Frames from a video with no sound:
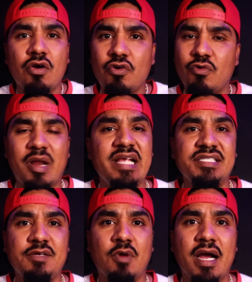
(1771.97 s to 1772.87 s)

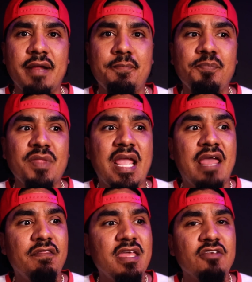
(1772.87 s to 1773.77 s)
Crazy, right?
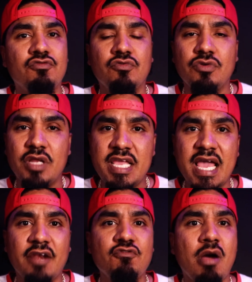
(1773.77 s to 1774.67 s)
And then he
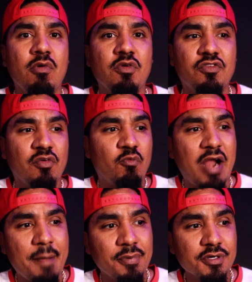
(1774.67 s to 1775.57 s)
had drama with some
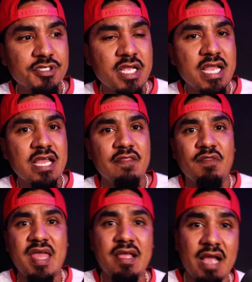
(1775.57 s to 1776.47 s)
rappers.
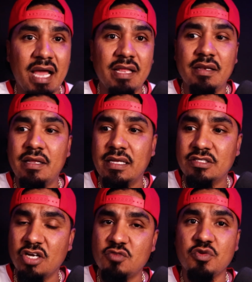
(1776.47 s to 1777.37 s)
They got in
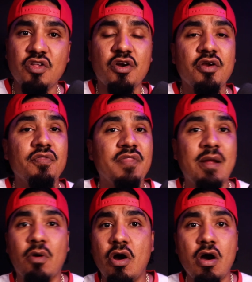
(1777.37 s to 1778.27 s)
touch with her. They
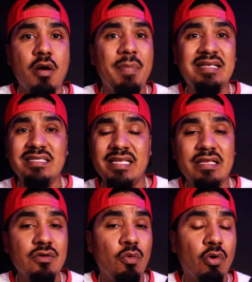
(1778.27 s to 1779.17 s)
were all basically
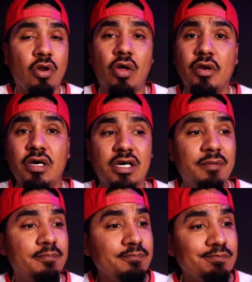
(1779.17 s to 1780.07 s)
going on a
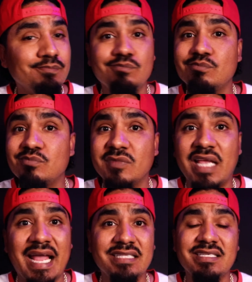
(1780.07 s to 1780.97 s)

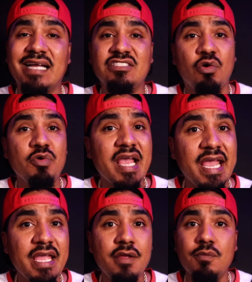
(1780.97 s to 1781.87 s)
anti-Tony
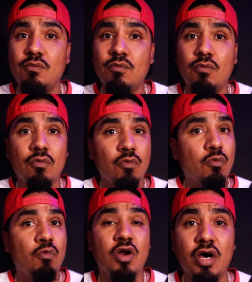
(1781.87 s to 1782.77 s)
A
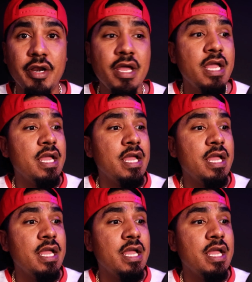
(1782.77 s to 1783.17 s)
run.